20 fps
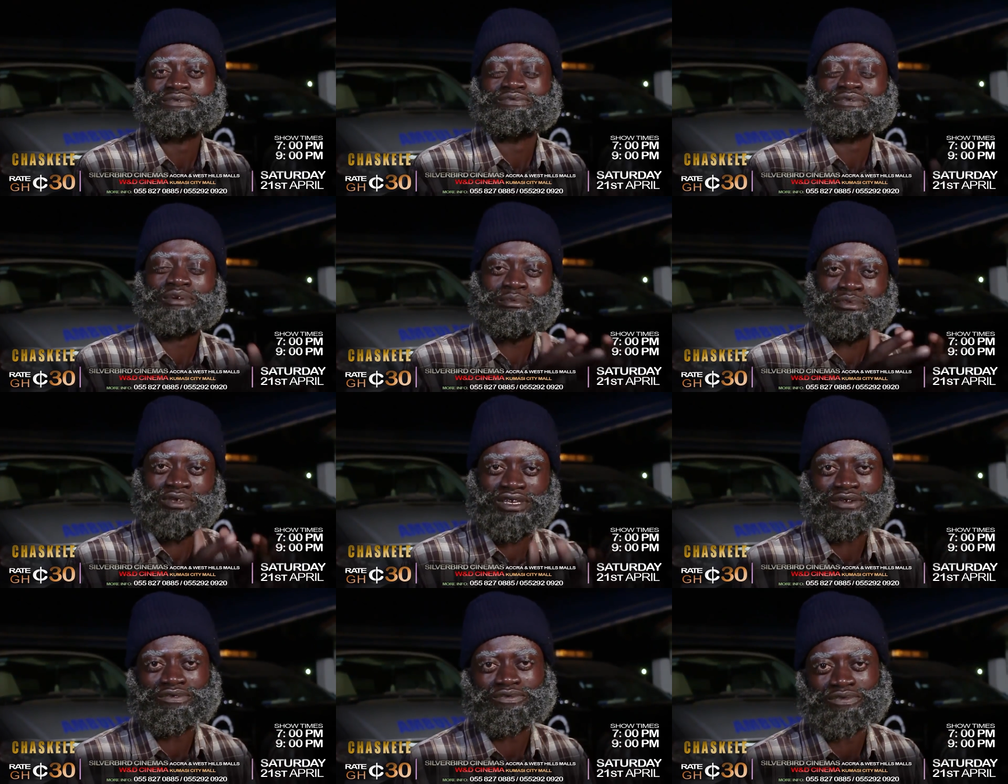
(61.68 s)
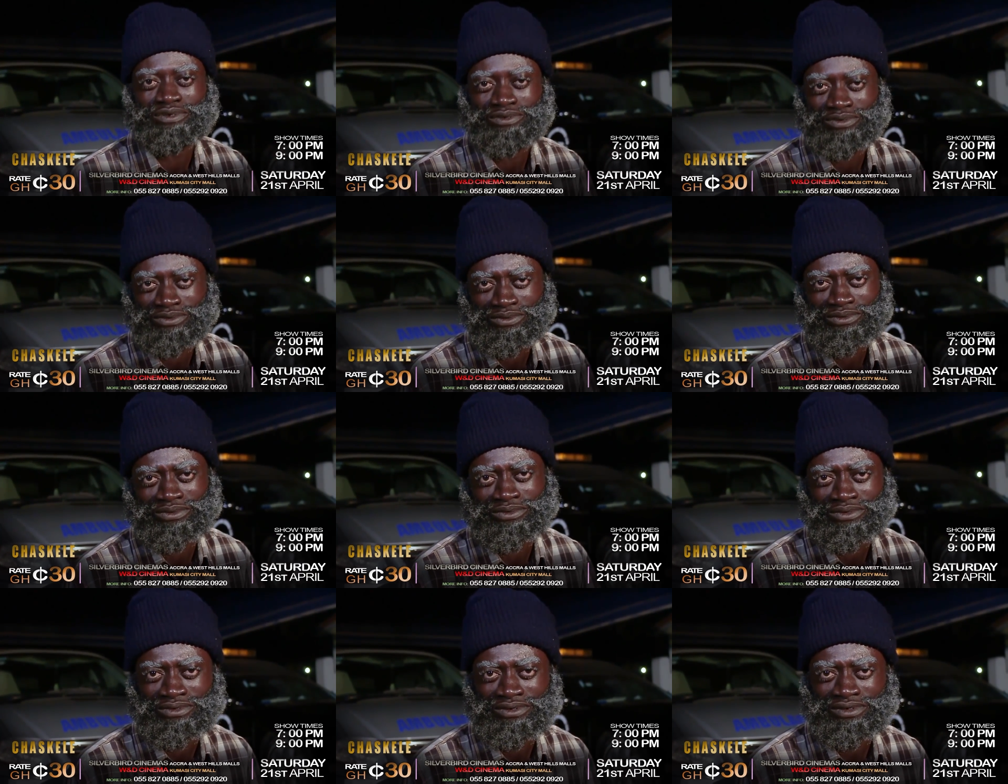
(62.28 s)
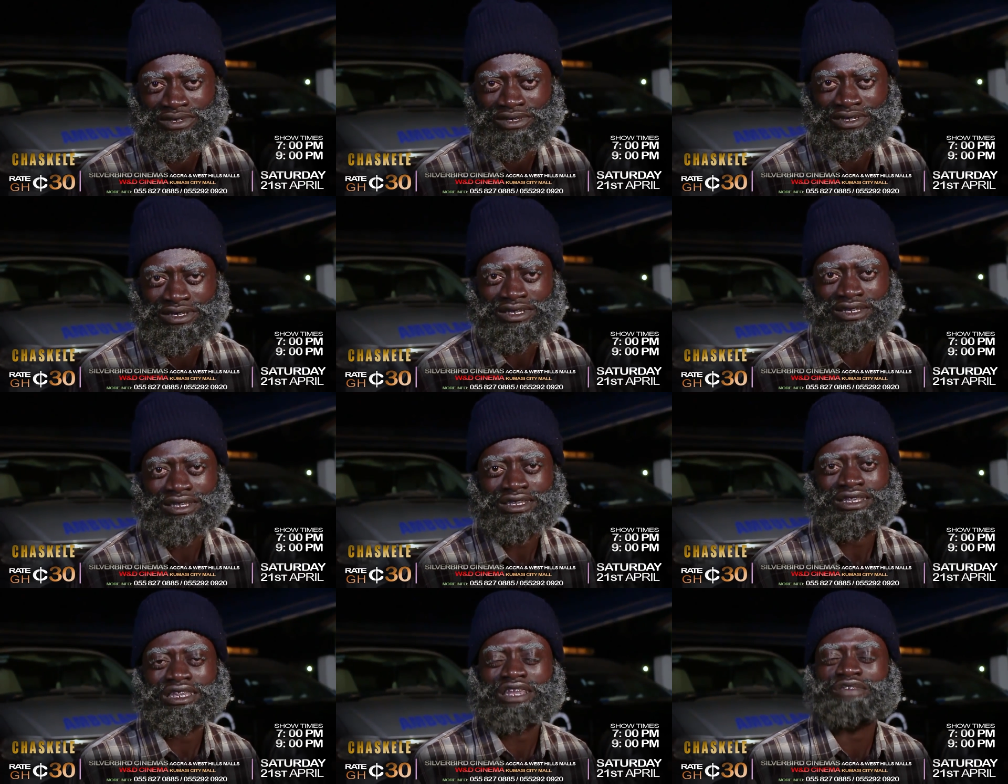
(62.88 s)
for being foot home.
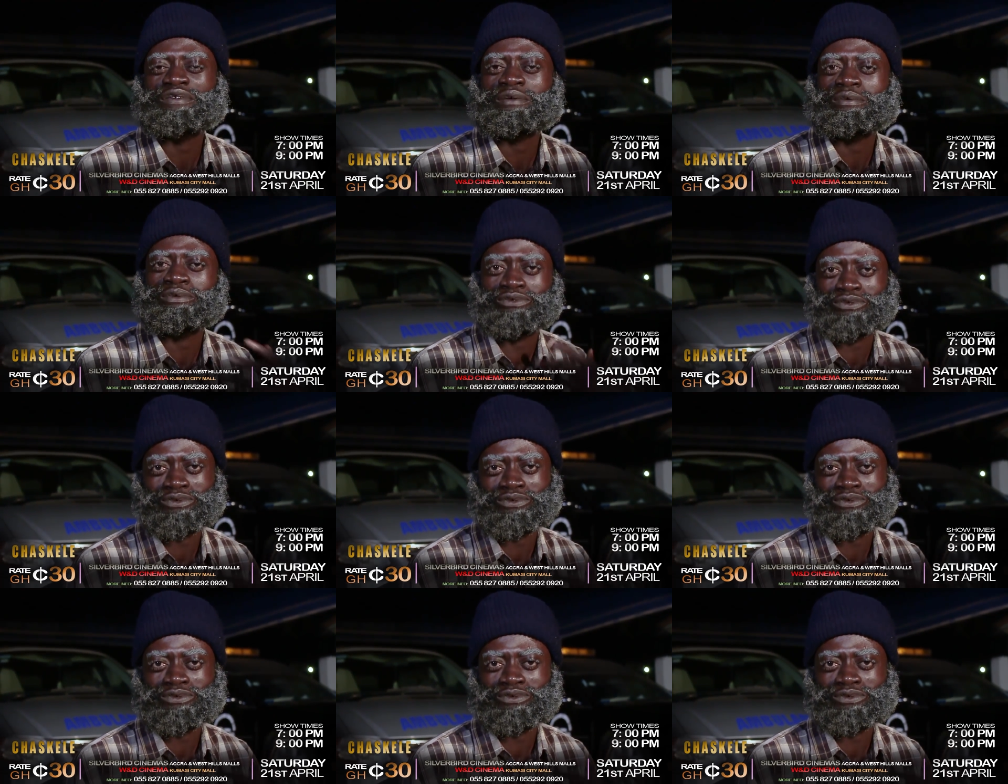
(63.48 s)
The favorite